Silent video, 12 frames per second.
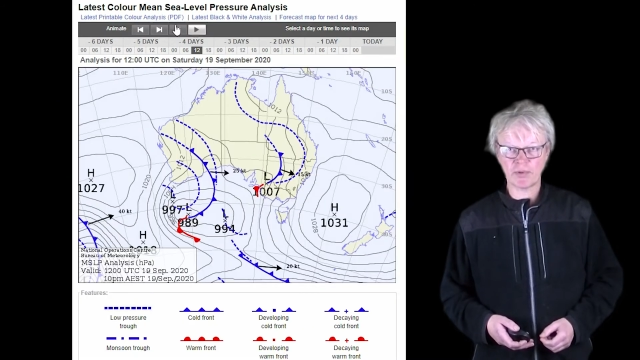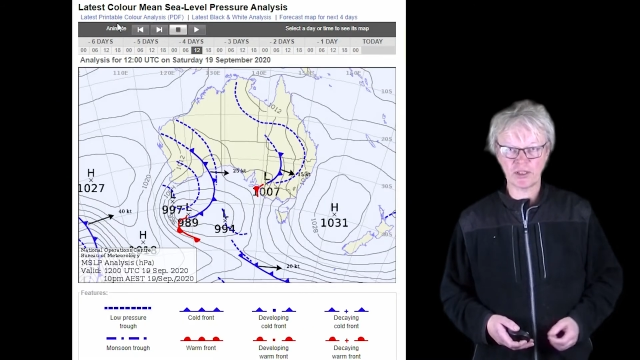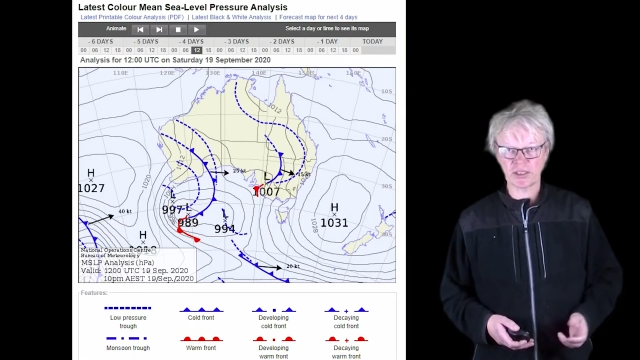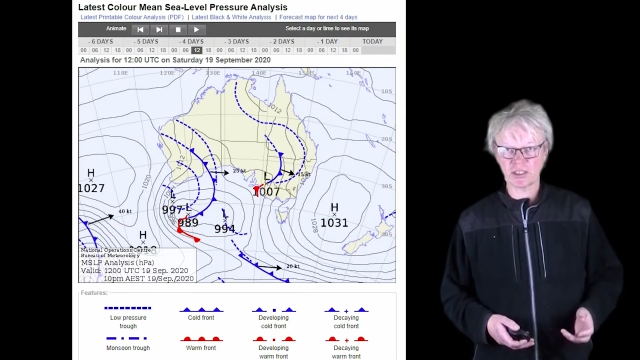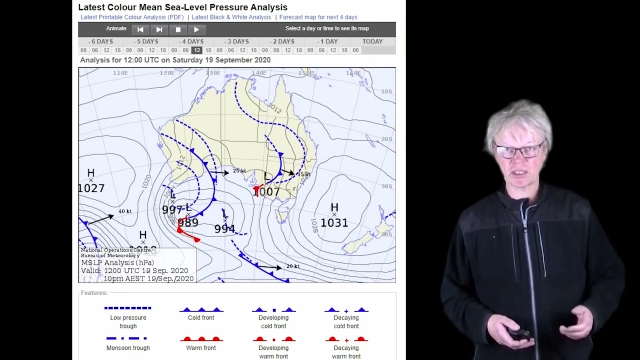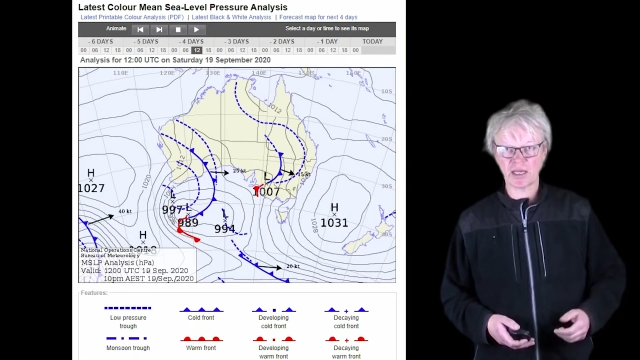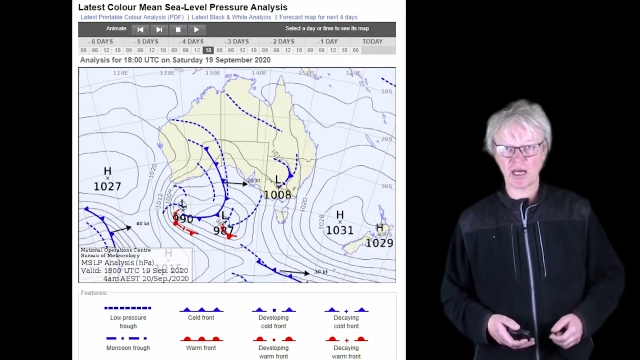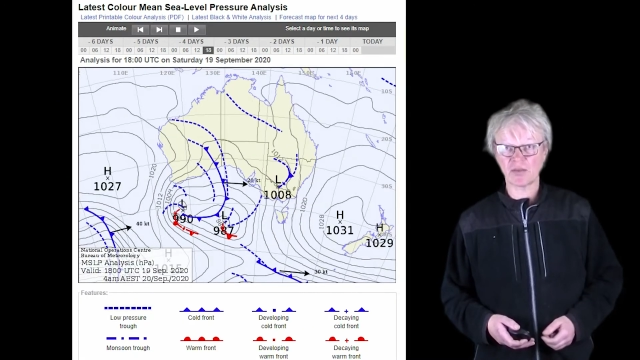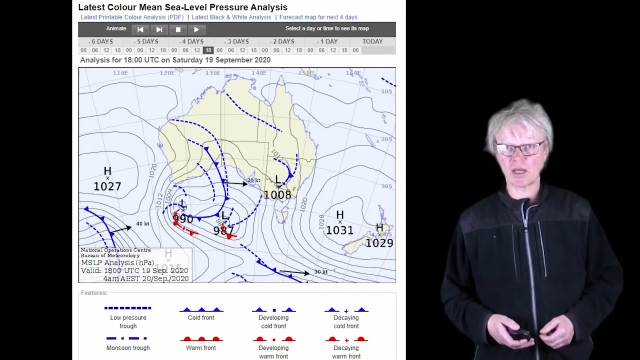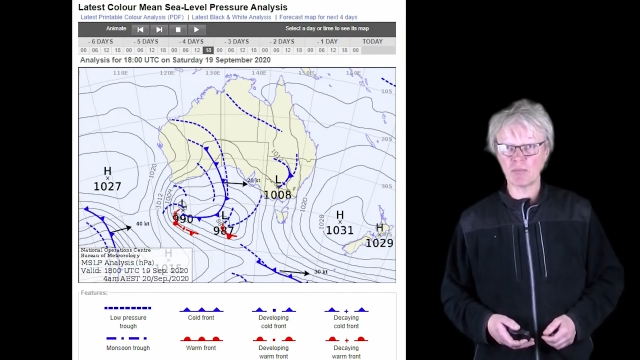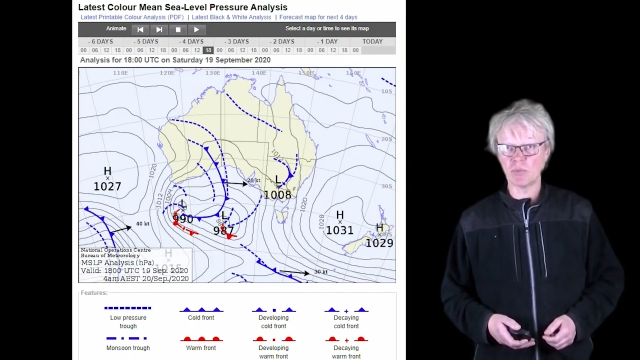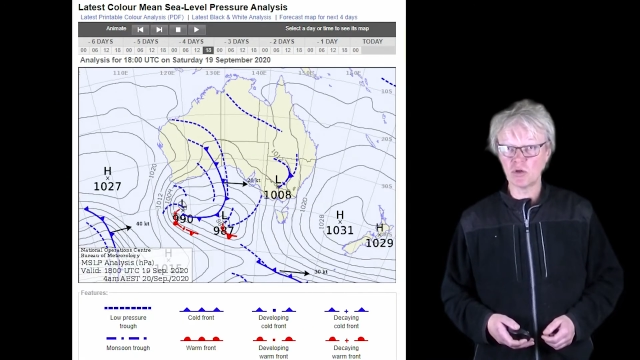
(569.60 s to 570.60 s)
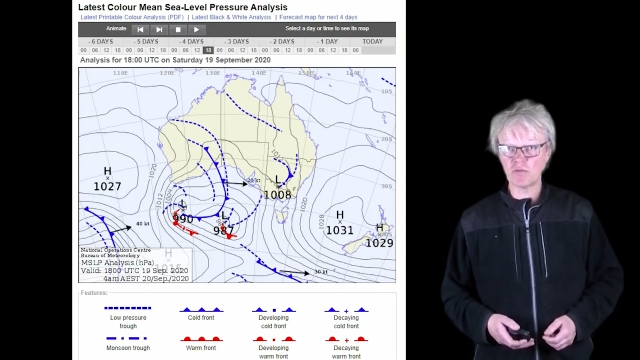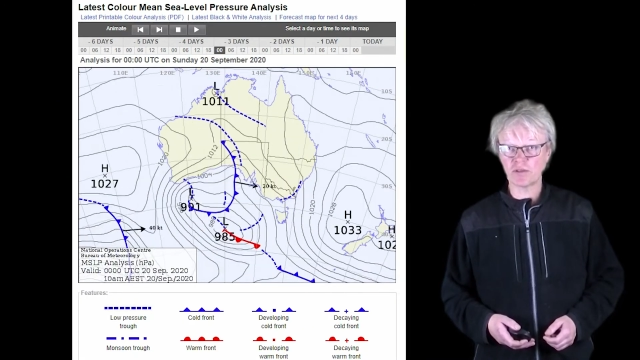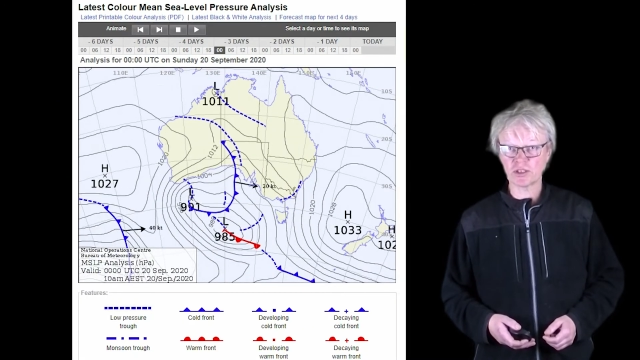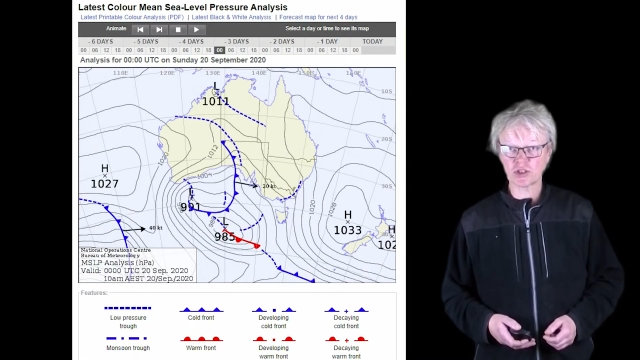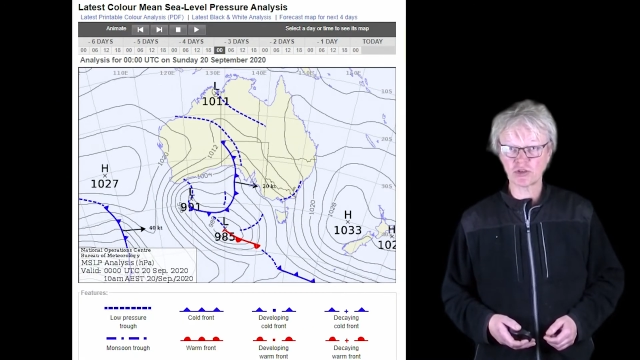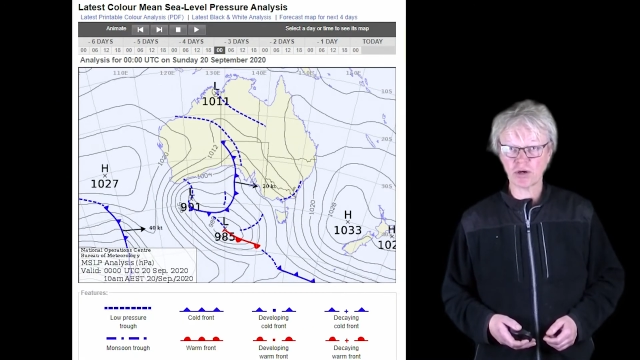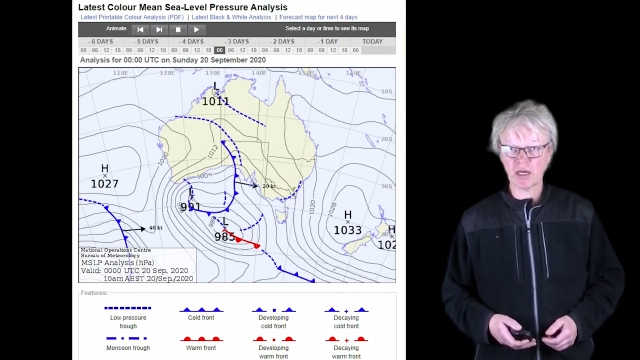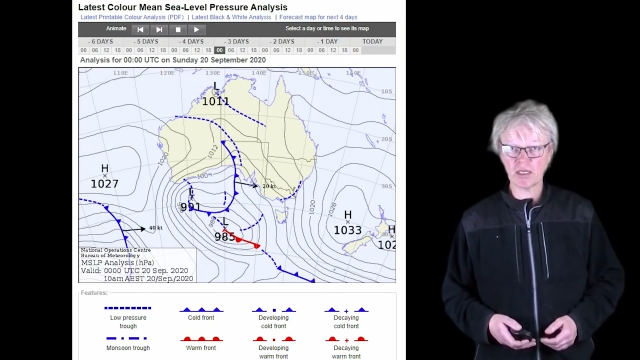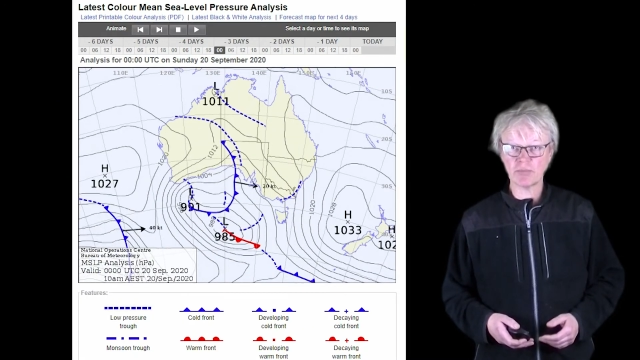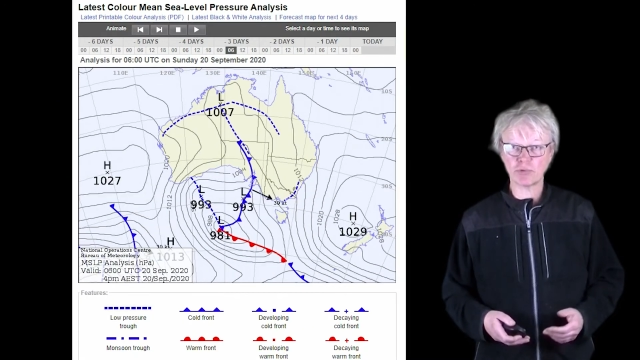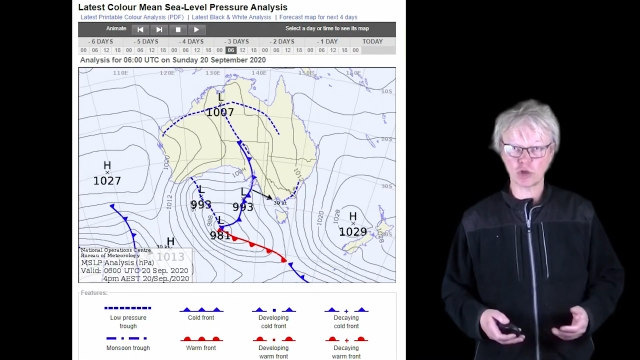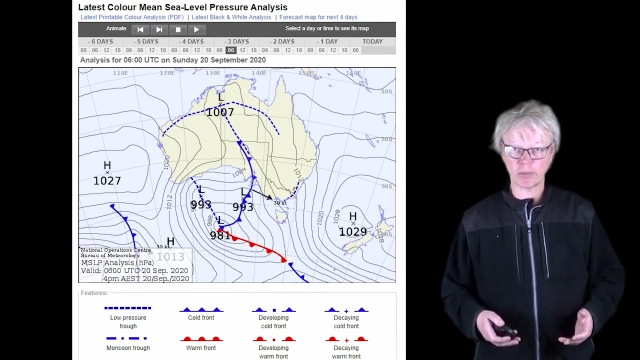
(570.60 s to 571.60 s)
and you can see how they move in Australia,
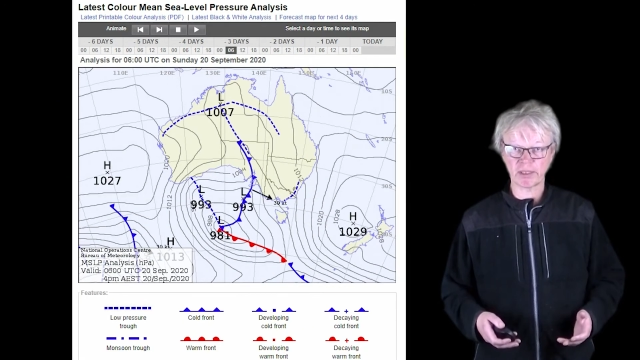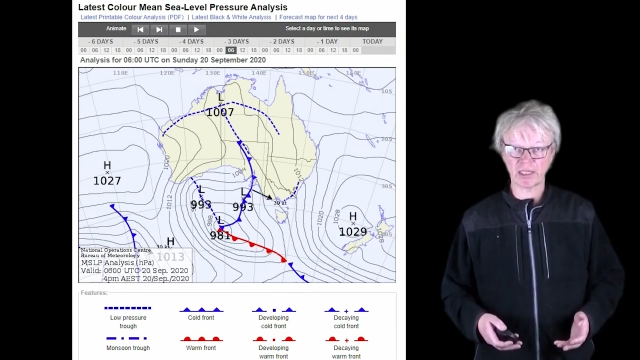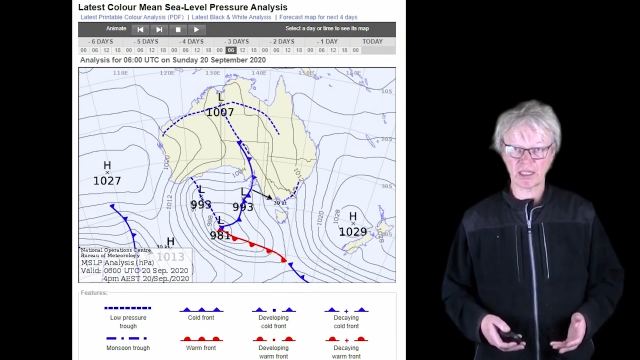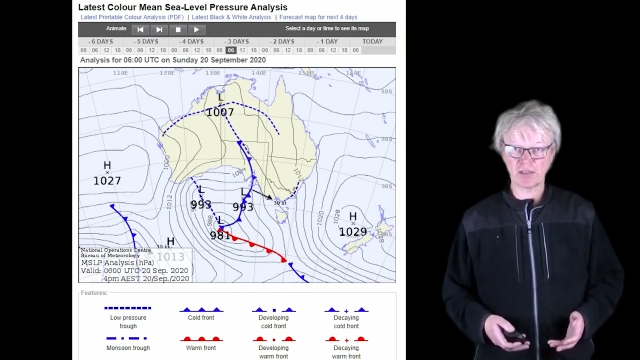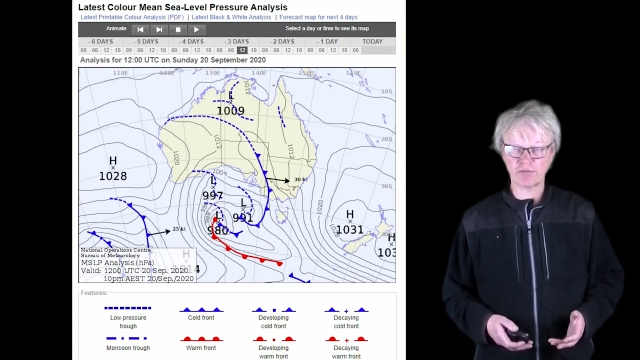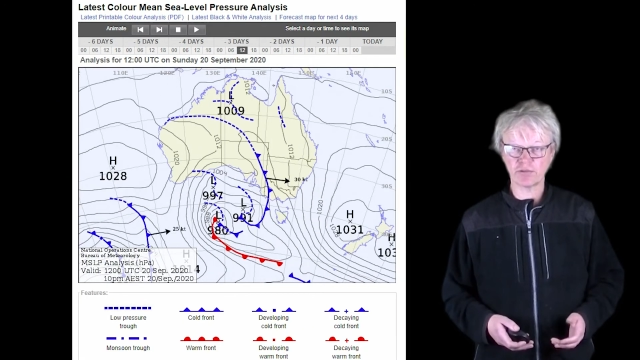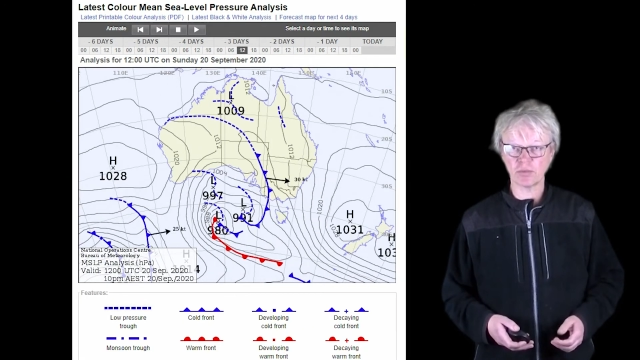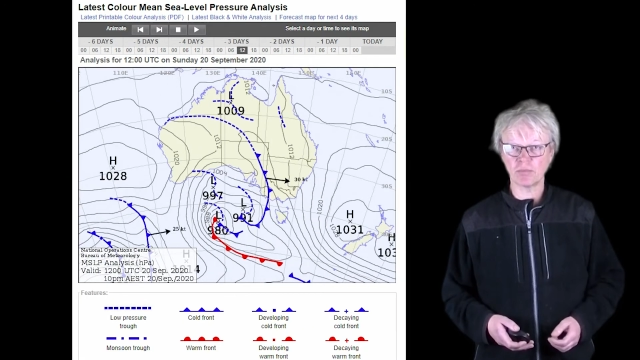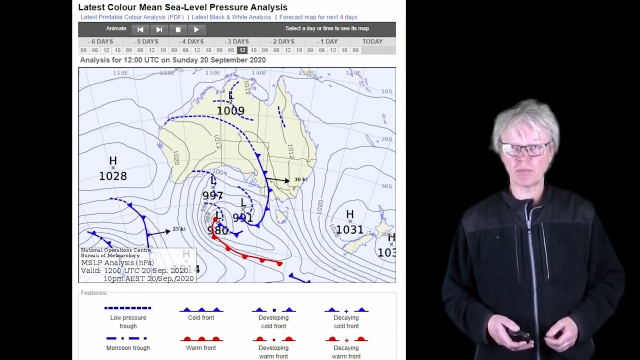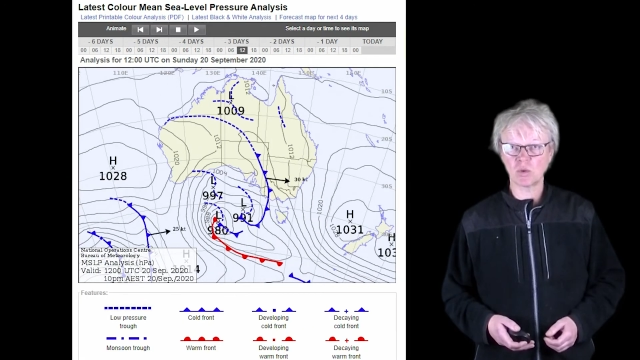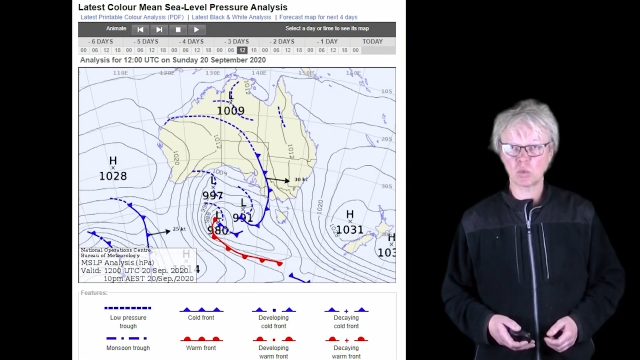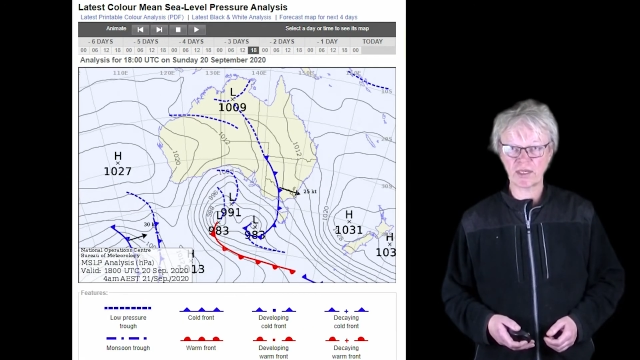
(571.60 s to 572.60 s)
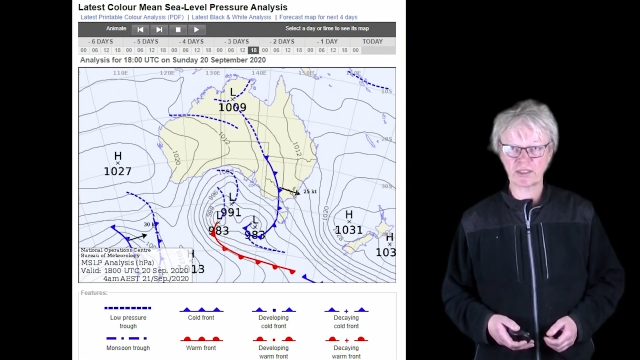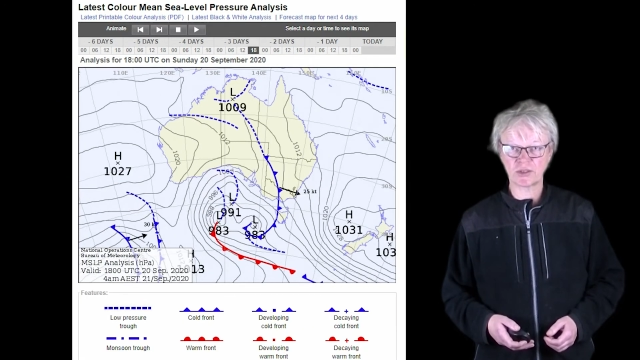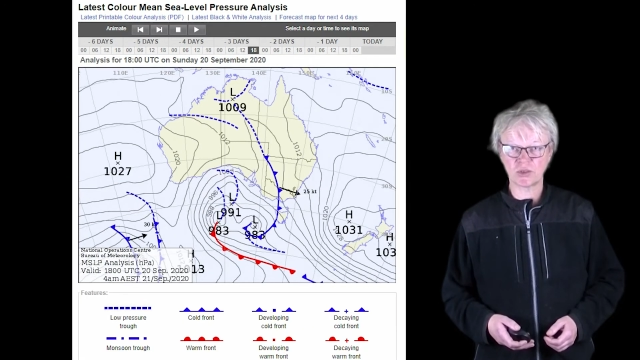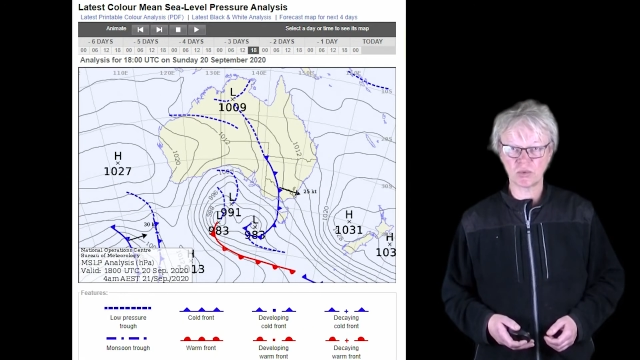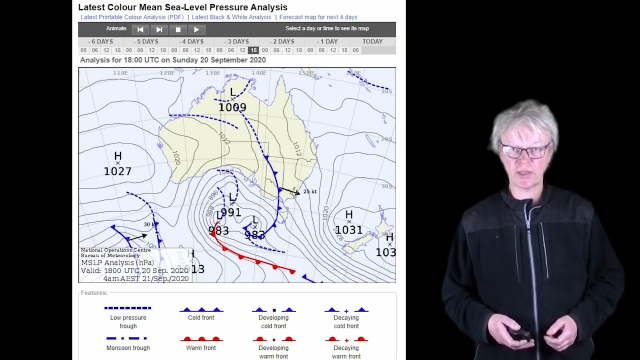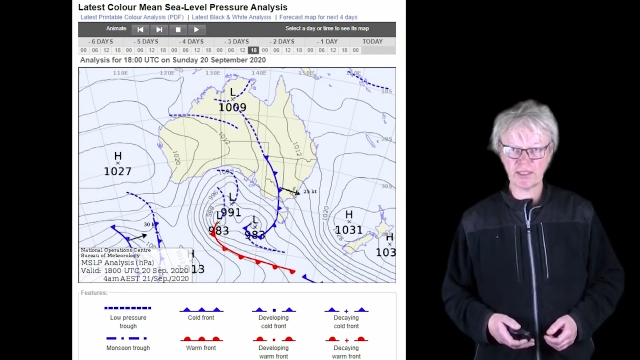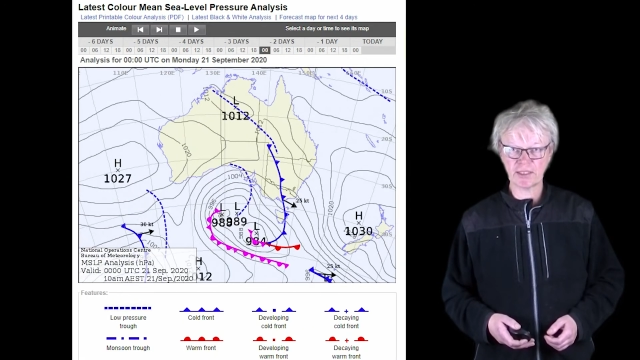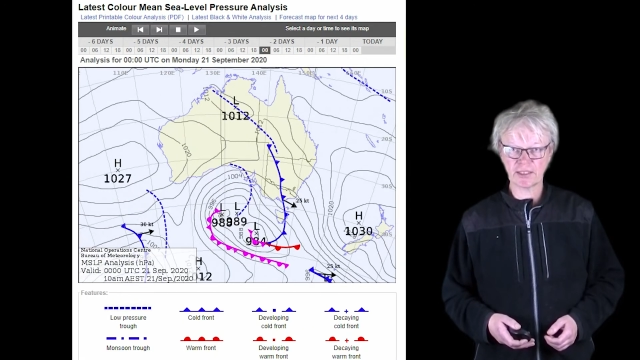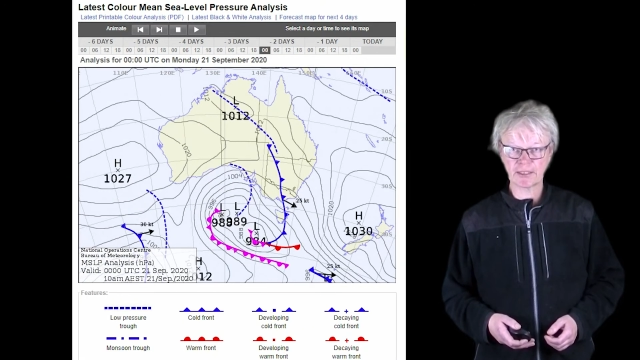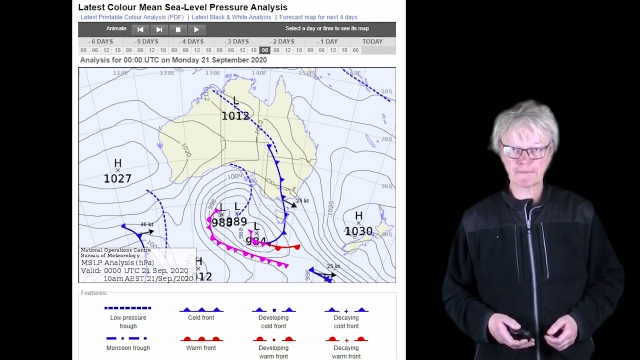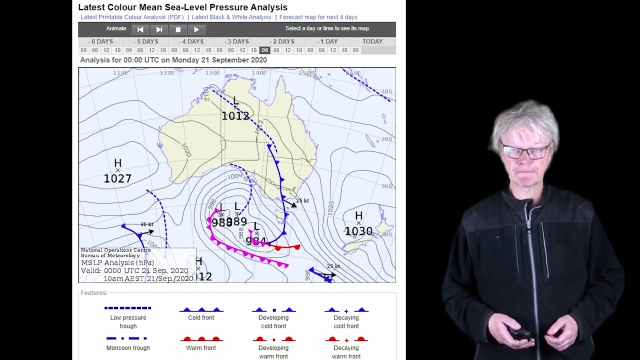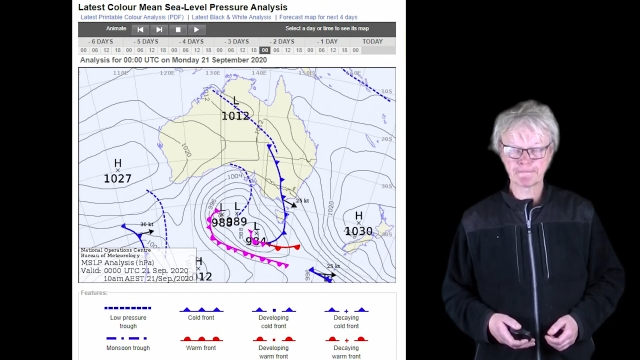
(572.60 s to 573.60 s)
predominantly from west to east.